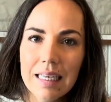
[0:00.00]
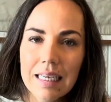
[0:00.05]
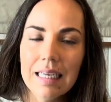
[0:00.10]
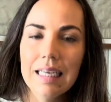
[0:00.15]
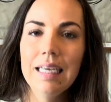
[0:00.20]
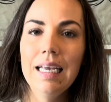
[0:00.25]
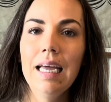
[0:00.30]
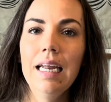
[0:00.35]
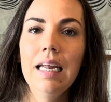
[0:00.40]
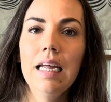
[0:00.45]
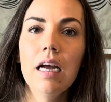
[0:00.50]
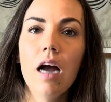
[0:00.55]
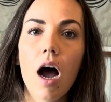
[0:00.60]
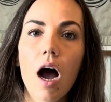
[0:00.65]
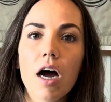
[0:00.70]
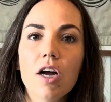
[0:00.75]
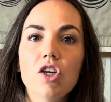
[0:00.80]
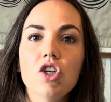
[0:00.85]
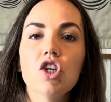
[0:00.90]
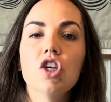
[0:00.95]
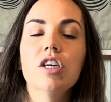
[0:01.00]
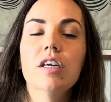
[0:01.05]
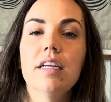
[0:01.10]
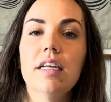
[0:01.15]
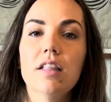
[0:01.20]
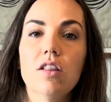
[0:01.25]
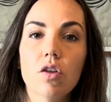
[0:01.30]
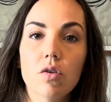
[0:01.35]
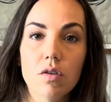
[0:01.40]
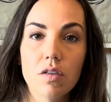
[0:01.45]
getting
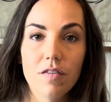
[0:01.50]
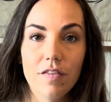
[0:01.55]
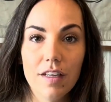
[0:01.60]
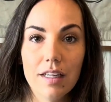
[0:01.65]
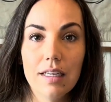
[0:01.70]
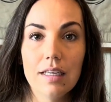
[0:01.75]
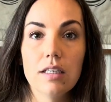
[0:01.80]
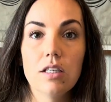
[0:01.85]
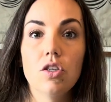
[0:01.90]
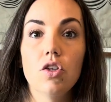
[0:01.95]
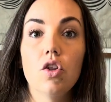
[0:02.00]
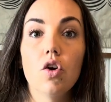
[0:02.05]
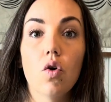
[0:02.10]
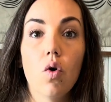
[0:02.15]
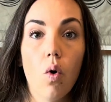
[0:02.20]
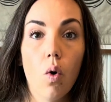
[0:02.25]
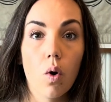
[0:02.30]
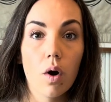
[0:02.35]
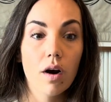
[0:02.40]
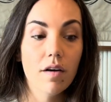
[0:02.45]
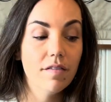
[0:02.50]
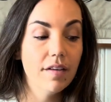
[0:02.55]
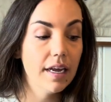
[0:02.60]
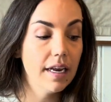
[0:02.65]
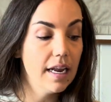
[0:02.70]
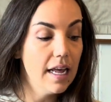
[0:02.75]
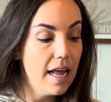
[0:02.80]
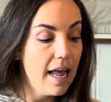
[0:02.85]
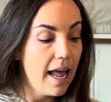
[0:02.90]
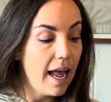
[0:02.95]
underneath those feelings to the core of it.
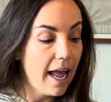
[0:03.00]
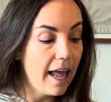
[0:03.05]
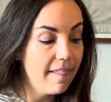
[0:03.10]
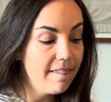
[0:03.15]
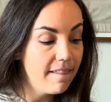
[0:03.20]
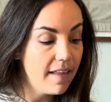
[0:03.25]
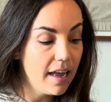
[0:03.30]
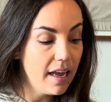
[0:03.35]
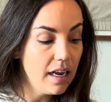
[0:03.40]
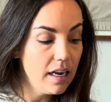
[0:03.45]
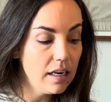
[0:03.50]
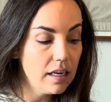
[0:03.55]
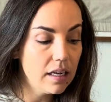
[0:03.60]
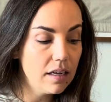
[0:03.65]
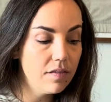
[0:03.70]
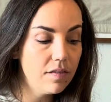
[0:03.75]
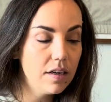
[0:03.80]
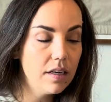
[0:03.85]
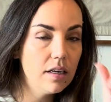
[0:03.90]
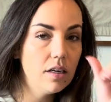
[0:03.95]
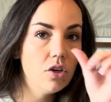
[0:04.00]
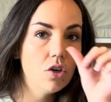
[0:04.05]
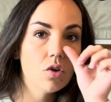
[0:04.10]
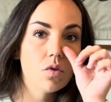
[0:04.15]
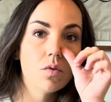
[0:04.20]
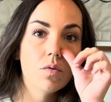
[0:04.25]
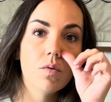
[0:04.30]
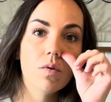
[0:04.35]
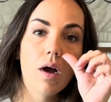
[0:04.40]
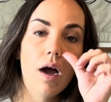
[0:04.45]
And then even in
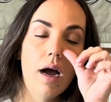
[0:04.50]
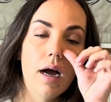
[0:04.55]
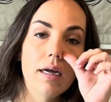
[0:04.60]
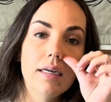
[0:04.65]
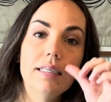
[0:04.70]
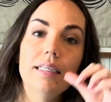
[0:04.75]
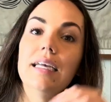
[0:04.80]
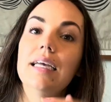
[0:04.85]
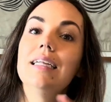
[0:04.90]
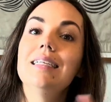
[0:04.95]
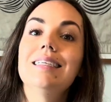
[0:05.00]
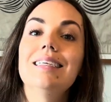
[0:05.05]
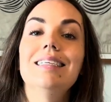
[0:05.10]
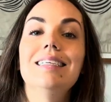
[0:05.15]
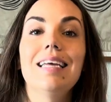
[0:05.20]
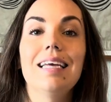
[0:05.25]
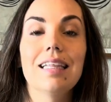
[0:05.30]
your day-to-day